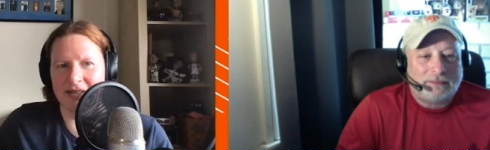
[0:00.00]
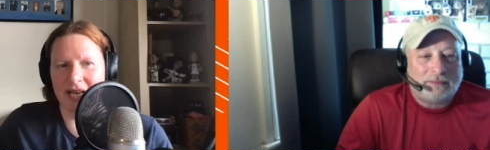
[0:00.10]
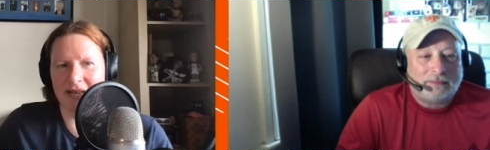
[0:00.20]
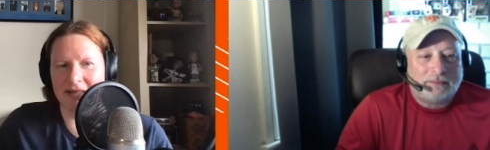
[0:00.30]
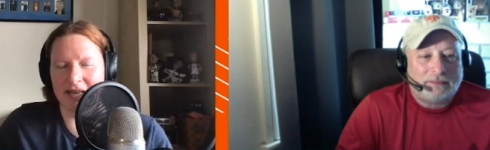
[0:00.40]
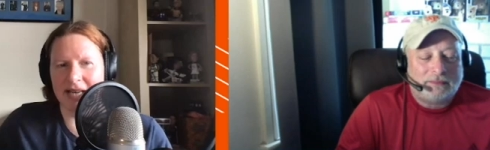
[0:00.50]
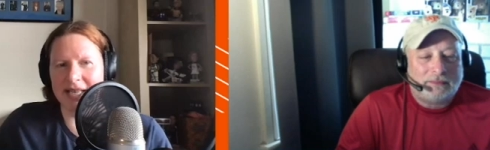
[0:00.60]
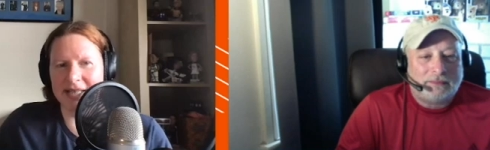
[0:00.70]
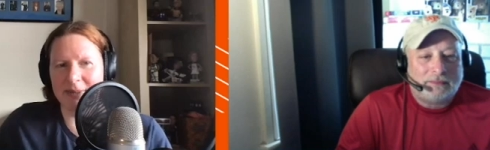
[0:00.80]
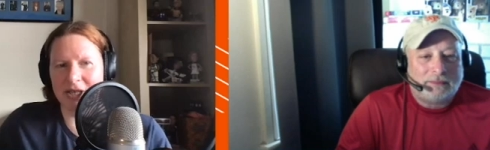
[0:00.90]
Speaker 1: Locked On
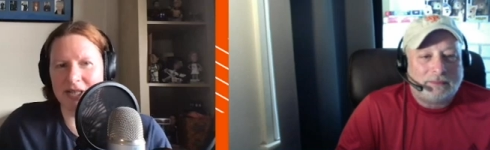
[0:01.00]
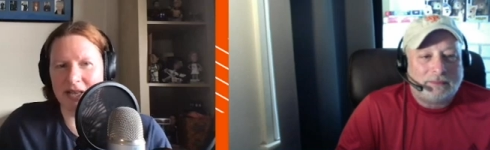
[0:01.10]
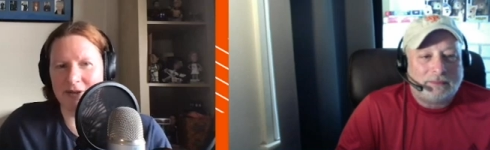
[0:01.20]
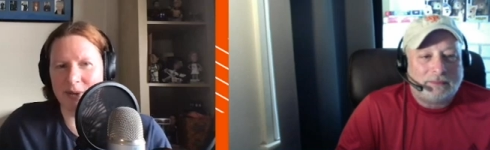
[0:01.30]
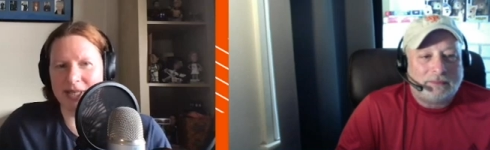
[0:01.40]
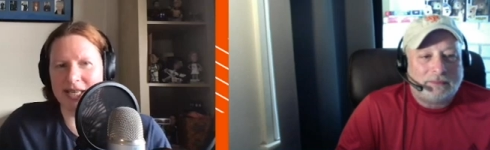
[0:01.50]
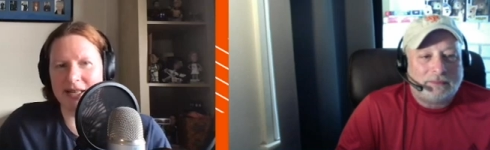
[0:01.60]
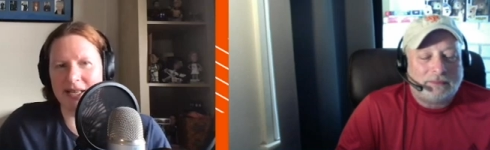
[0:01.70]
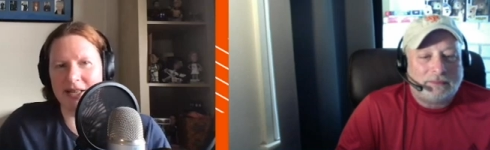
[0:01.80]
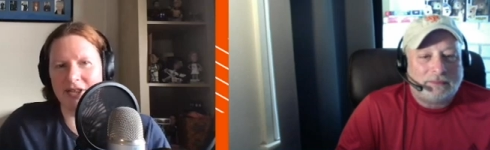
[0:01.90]
experts give you a
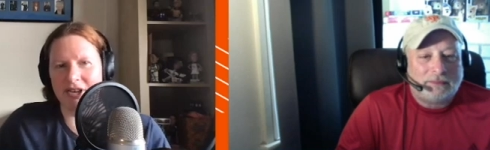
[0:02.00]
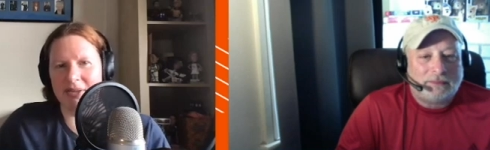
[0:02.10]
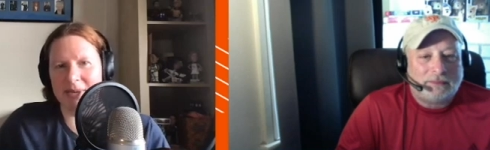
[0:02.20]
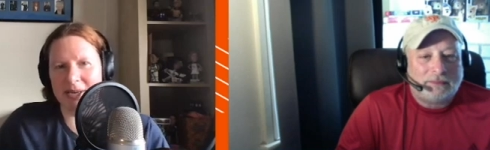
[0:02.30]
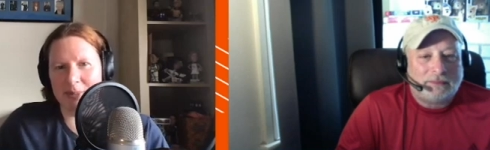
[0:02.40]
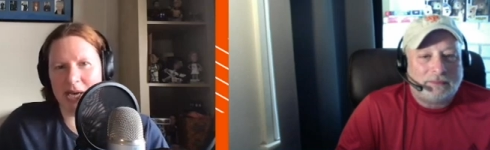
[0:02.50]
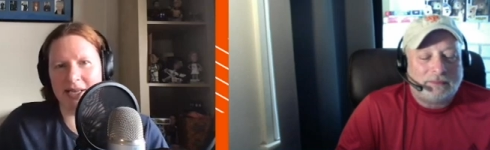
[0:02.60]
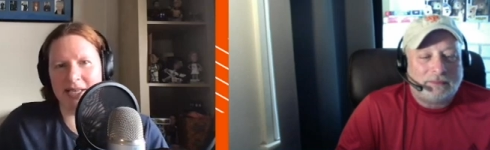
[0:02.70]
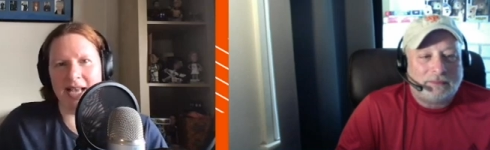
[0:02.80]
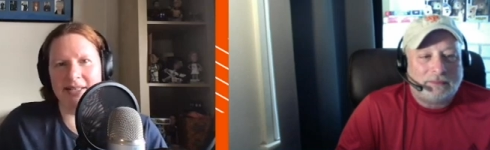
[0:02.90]
daily 30-minute
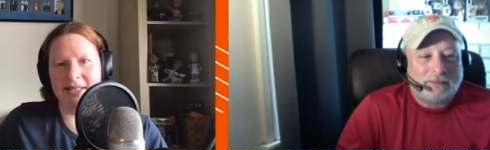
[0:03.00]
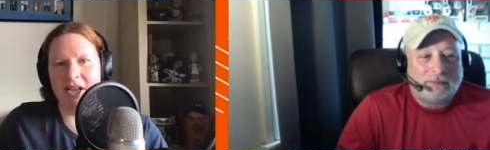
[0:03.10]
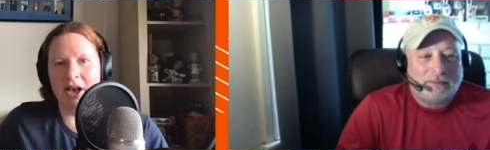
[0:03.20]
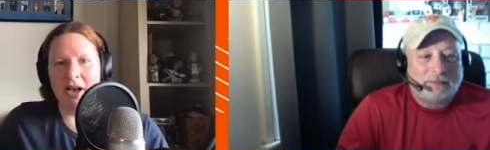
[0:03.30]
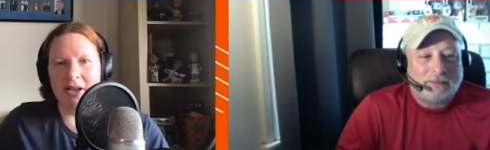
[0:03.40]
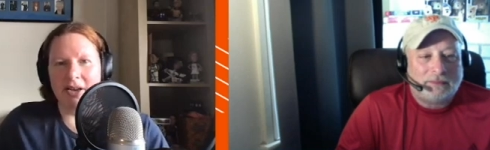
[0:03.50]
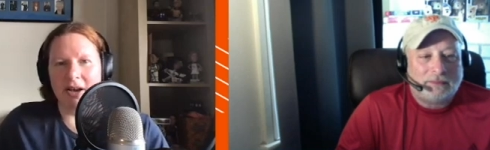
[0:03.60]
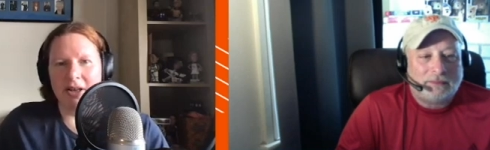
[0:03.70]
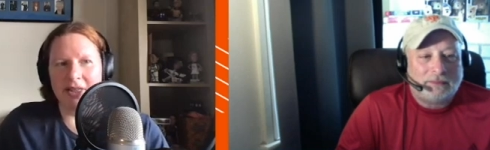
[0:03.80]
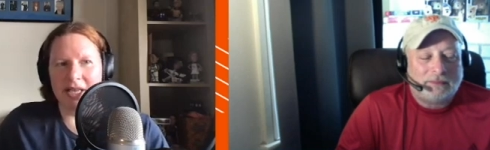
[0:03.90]
podcast on
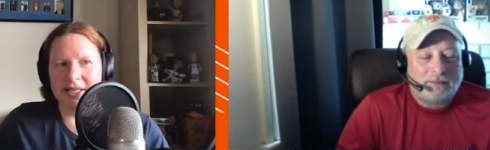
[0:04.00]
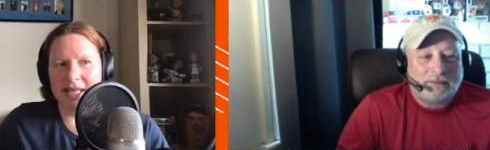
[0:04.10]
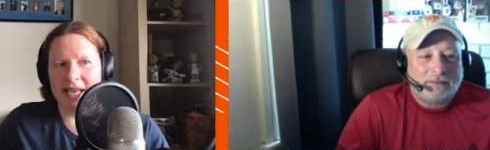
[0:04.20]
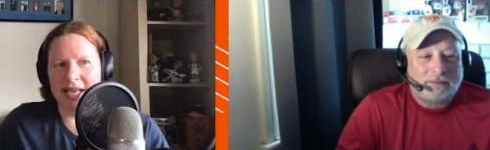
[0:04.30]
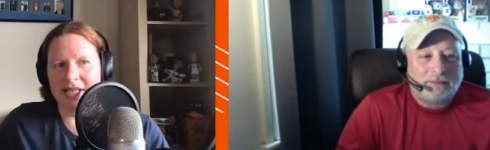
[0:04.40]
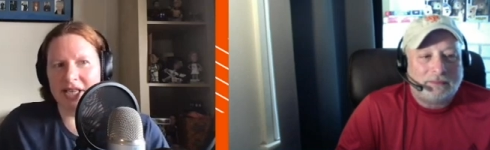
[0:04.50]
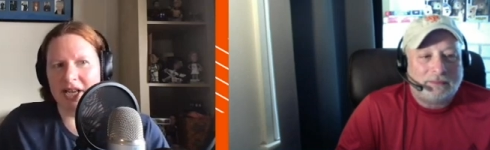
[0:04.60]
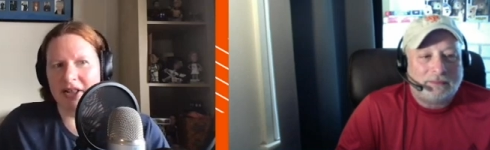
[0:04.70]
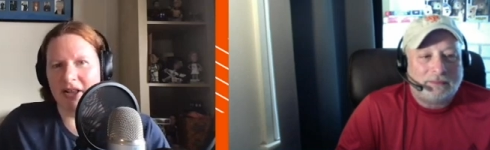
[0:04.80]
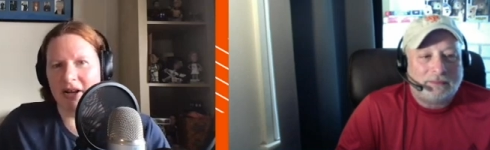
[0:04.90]
all things
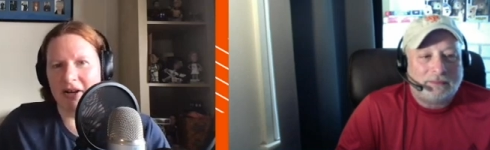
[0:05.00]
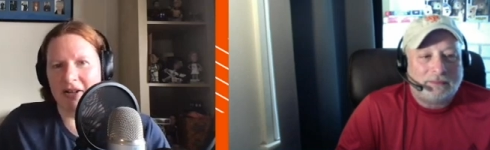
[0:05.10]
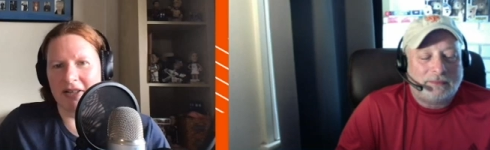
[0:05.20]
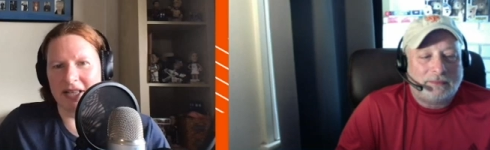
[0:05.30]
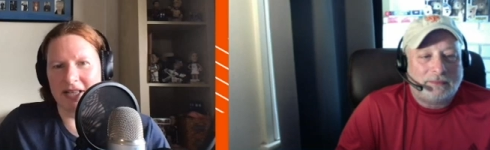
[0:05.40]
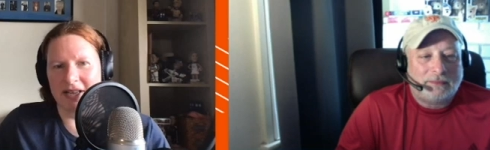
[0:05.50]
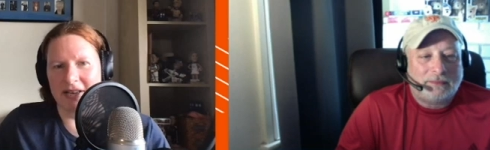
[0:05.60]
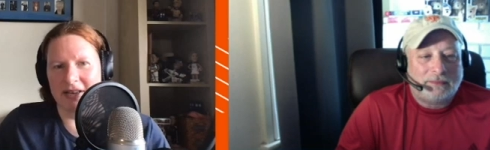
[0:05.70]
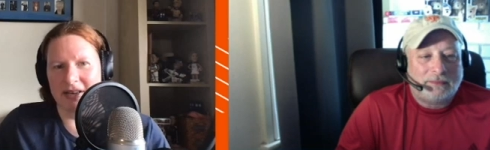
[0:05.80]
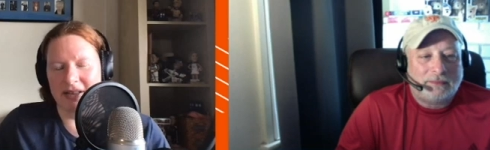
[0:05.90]
NHL all
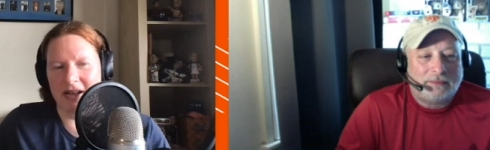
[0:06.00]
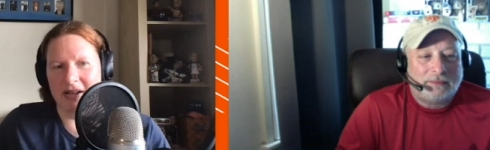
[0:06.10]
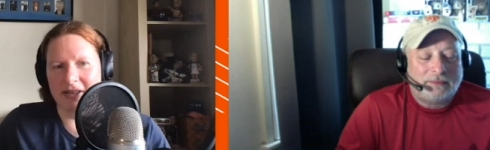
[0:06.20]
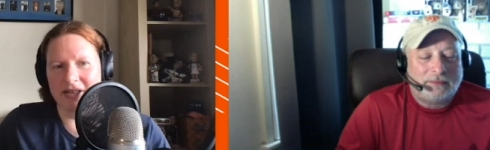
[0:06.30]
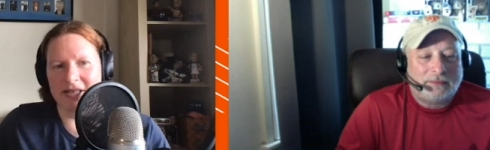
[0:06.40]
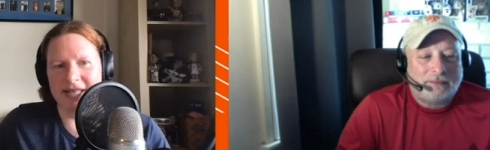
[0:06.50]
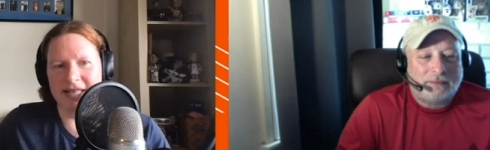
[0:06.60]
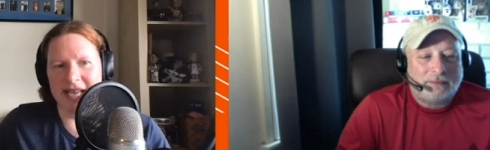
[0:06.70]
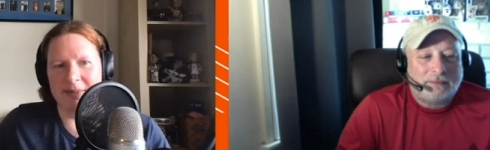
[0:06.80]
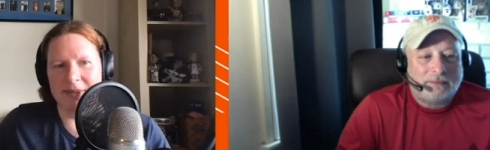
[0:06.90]
year long. You can
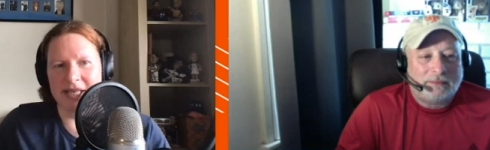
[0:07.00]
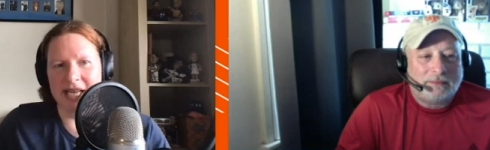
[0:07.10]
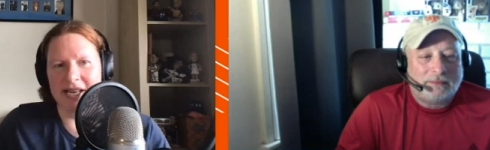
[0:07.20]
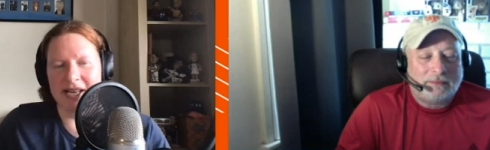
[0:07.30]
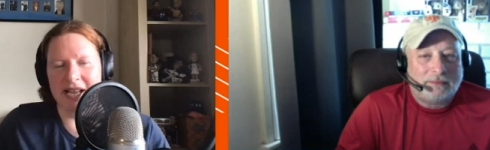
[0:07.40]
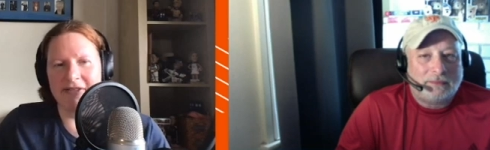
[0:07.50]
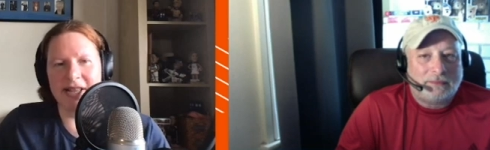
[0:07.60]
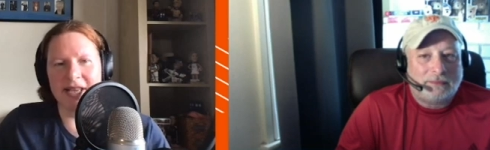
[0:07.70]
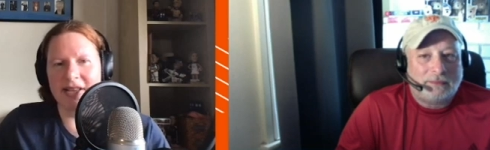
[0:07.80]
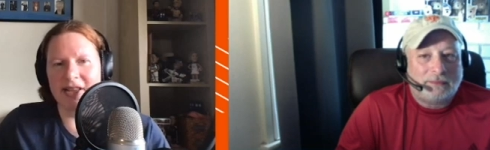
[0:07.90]
stay up to date on
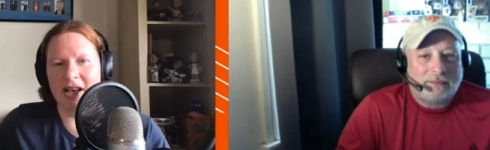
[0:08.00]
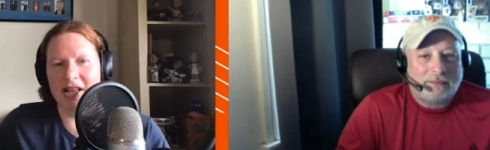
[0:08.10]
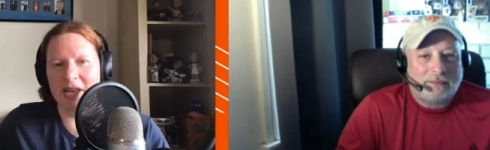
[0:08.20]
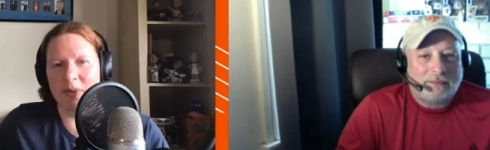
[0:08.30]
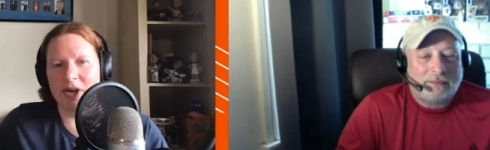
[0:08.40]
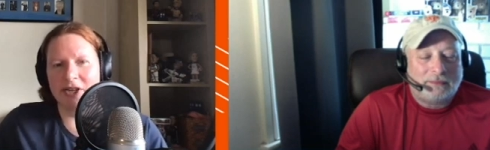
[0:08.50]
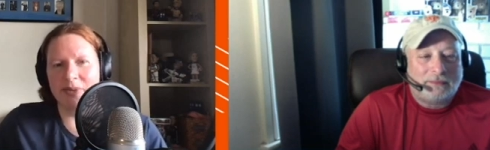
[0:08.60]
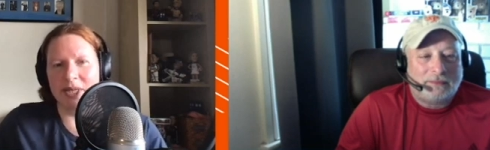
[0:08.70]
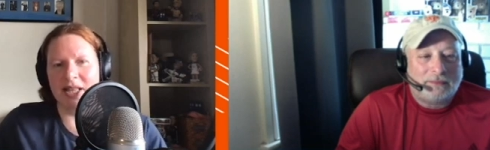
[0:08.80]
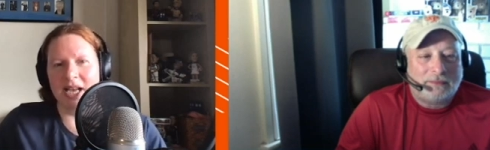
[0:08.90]
everything in the hockey world
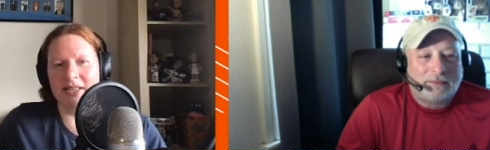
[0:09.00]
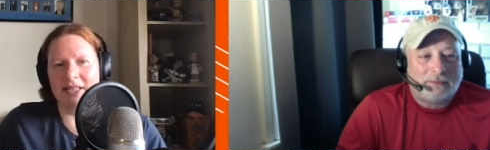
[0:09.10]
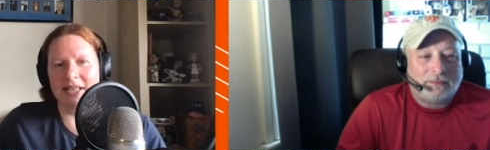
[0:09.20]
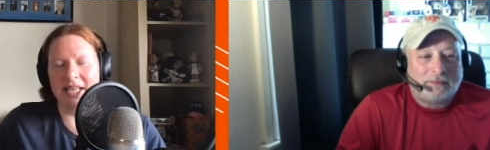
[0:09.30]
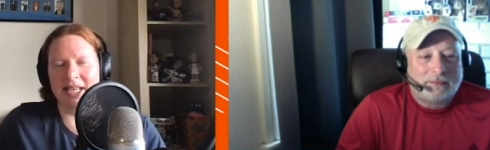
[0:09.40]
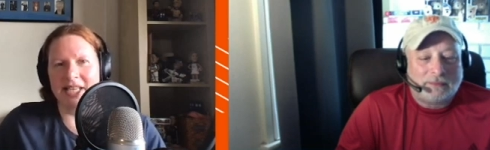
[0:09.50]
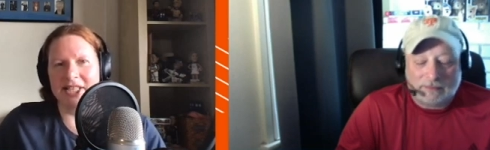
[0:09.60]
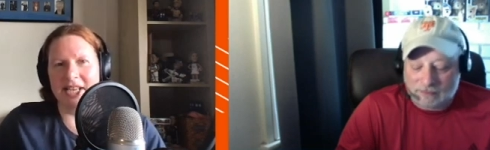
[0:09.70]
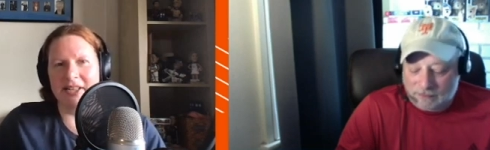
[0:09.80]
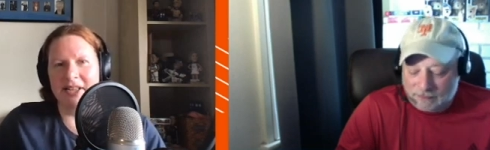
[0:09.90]
with Locked On
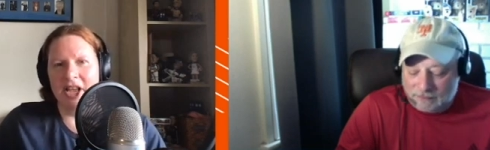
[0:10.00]
NHL,